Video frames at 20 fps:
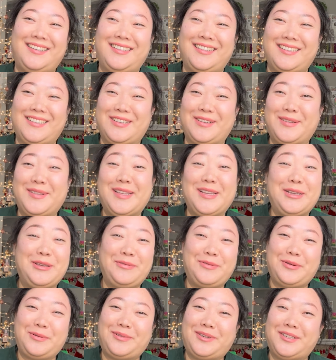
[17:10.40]
So thank you
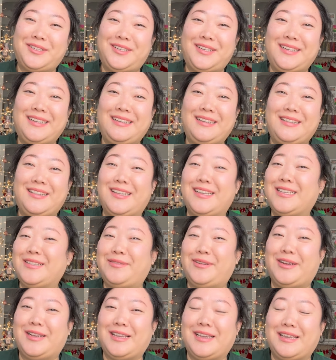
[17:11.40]
for watching. Thanks
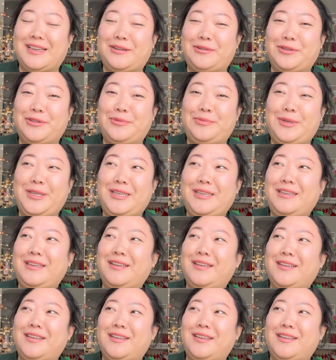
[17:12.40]
for hanging out with me.